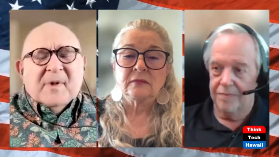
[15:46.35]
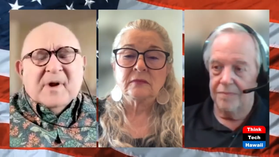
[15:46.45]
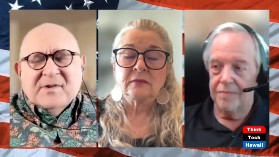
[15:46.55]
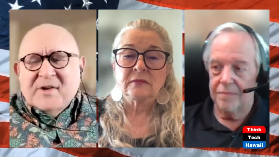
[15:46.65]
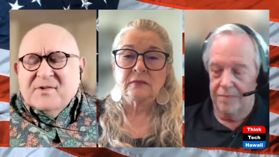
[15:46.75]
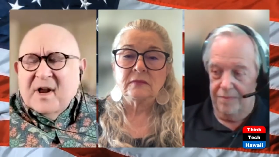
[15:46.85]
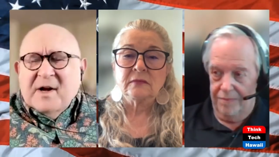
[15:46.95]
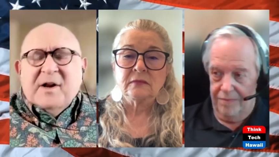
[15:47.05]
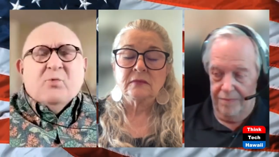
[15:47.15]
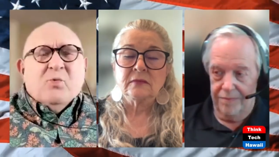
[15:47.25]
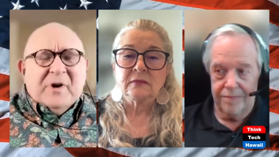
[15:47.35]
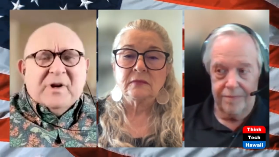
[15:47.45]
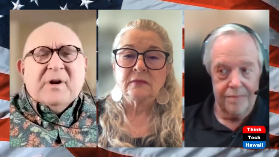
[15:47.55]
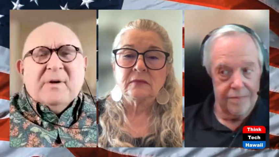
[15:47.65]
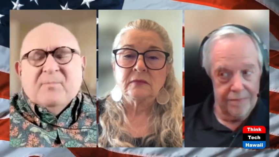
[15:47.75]
Speaker 1: as any
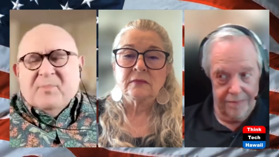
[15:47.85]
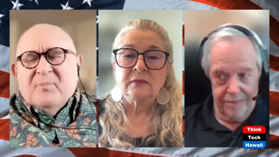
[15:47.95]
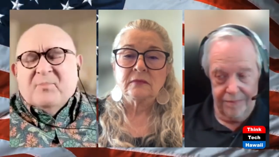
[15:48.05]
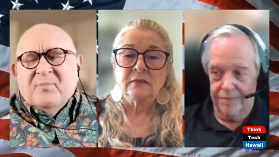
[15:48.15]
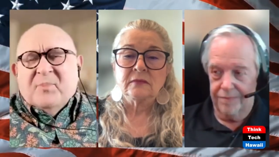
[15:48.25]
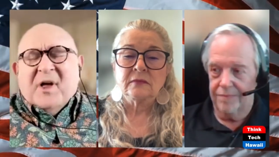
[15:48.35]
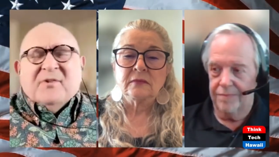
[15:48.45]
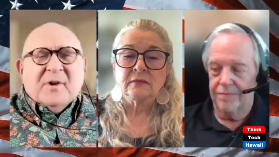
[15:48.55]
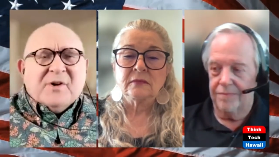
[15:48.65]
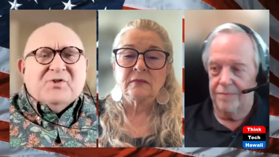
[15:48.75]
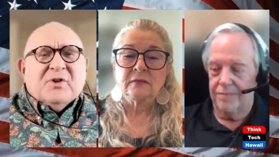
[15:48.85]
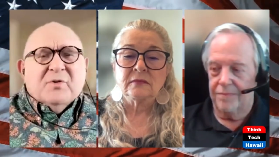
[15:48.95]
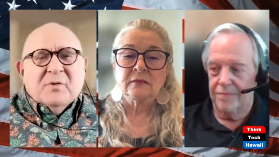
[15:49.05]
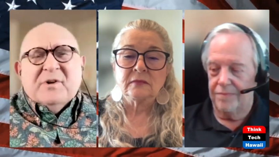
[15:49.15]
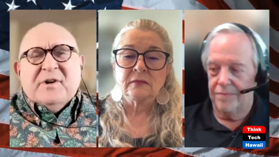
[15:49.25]
really
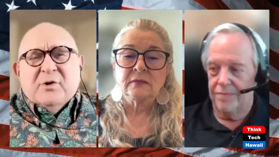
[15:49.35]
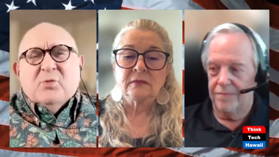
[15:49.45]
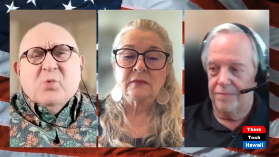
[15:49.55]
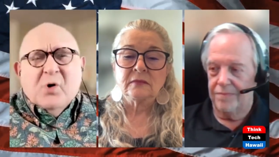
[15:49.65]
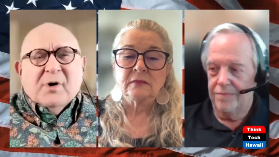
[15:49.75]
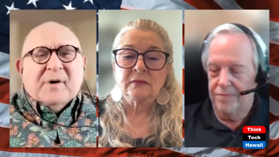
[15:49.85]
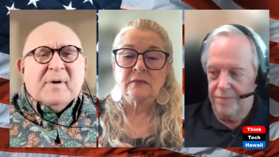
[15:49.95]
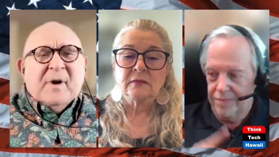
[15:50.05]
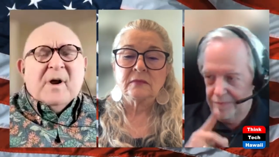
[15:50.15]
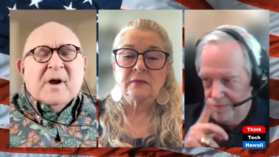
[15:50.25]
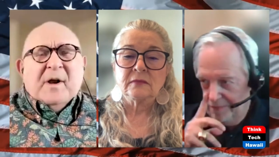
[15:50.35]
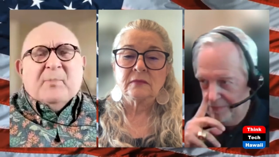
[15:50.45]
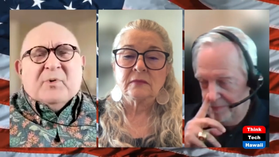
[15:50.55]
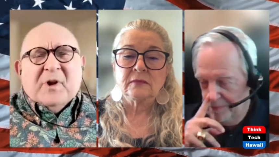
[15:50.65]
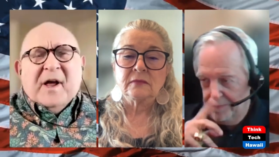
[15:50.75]
pathological leader would. He
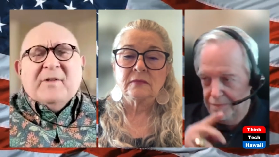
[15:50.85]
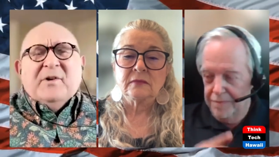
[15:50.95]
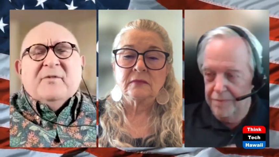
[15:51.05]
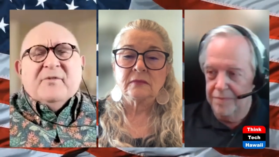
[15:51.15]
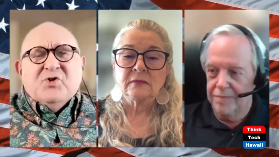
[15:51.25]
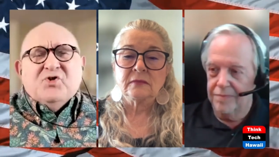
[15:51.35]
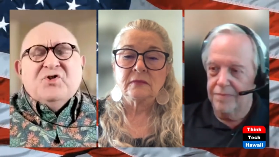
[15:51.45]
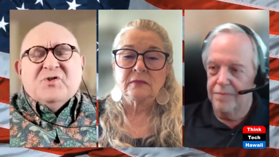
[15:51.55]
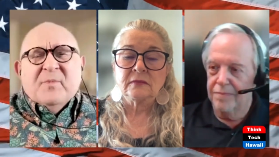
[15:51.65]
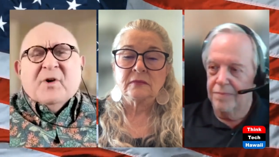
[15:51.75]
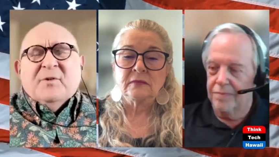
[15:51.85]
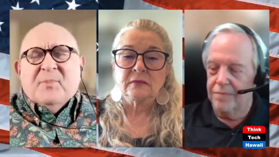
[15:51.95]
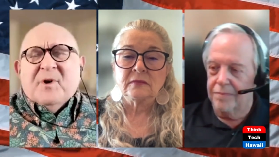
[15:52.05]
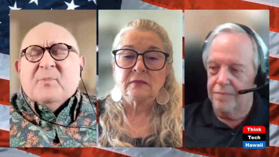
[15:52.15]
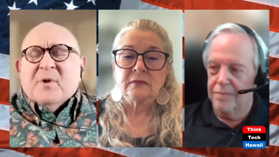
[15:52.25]
played the divisions among the
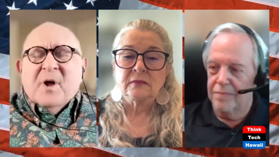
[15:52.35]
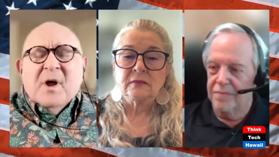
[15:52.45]
people.